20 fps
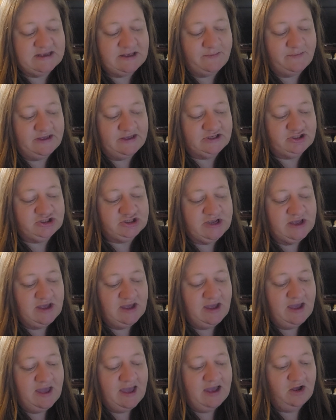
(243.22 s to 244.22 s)
image,
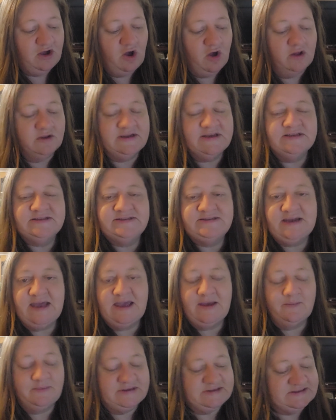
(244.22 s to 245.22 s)
and called his
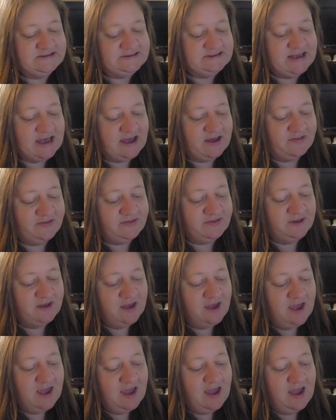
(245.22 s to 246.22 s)
name Seth.
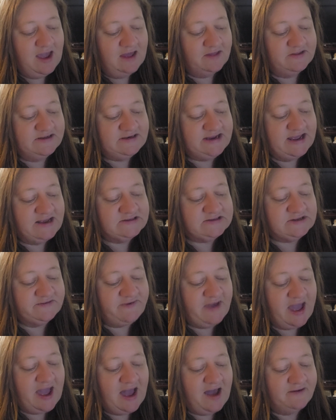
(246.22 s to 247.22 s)
And the days
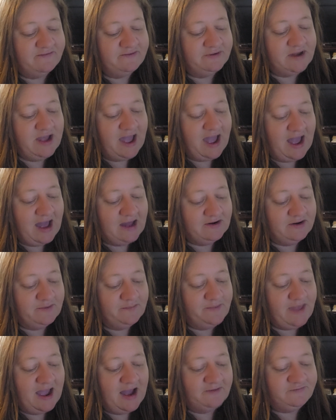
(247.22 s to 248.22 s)
of
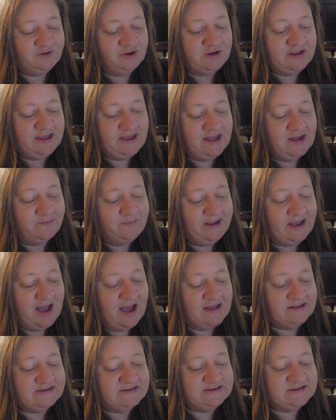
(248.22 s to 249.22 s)
Adam after he had
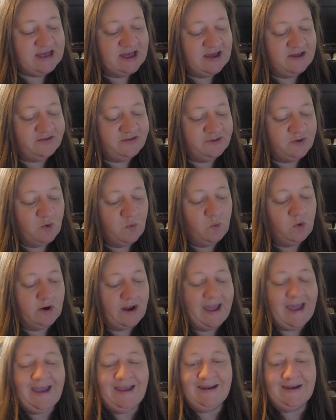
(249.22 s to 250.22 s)
begotten Seth
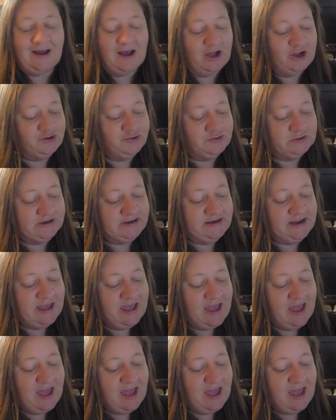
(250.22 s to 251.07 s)
were 800